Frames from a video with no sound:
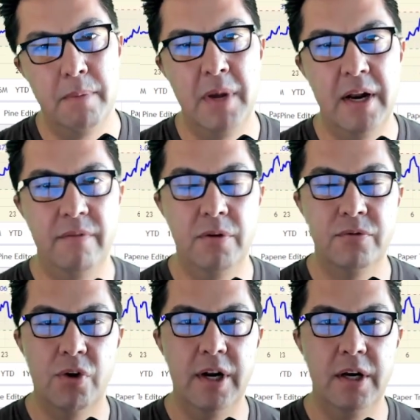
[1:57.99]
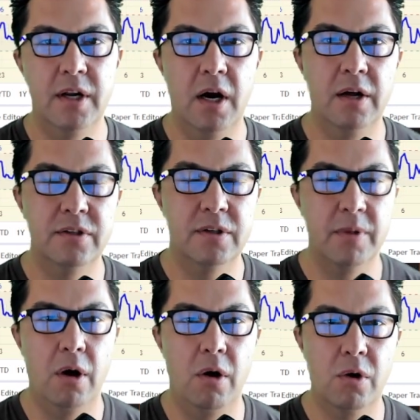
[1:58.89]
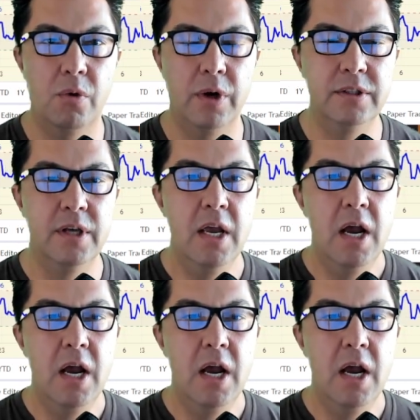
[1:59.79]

Many of you have traded some of the altcoins.